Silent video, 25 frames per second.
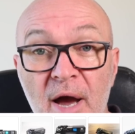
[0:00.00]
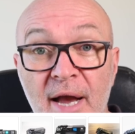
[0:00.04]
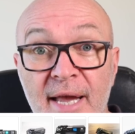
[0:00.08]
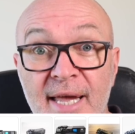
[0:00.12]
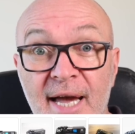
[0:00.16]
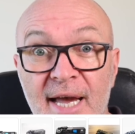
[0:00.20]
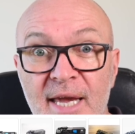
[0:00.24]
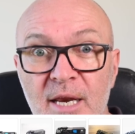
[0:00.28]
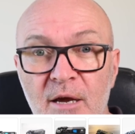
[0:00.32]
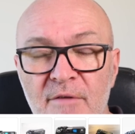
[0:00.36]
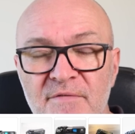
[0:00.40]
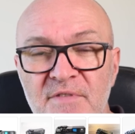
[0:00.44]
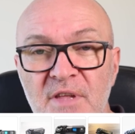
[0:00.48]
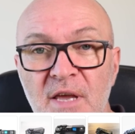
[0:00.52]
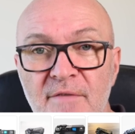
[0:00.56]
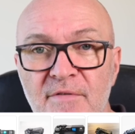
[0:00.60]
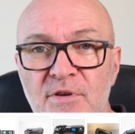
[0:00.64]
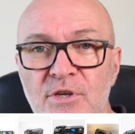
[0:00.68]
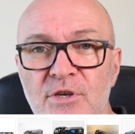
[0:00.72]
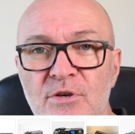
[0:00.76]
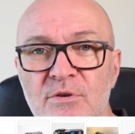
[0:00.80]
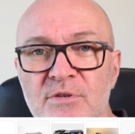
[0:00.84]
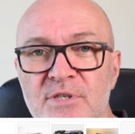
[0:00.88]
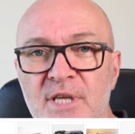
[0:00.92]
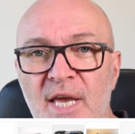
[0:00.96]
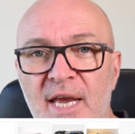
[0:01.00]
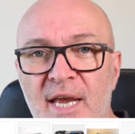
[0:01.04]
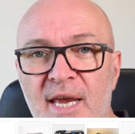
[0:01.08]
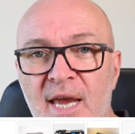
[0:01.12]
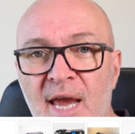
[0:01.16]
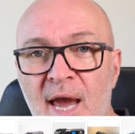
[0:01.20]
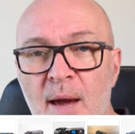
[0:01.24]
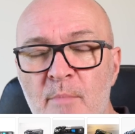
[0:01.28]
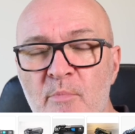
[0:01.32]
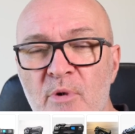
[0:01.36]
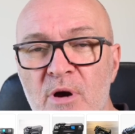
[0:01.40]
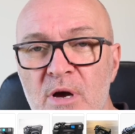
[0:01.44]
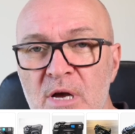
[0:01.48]
Again, I've never used that
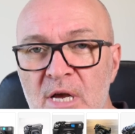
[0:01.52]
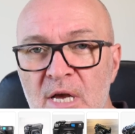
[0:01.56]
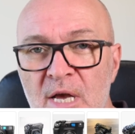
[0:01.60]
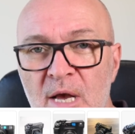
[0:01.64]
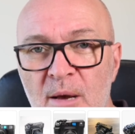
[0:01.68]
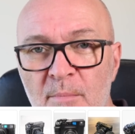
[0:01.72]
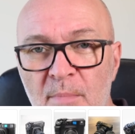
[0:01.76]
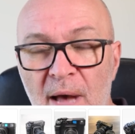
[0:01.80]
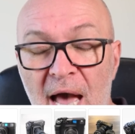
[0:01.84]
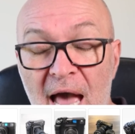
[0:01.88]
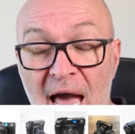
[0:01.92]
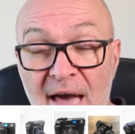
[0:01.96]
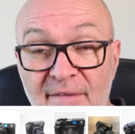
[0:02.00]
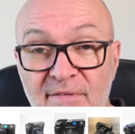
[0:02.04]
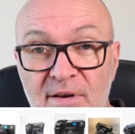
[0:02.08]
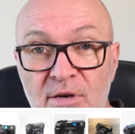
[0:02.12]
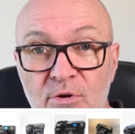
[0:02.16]
camera, but have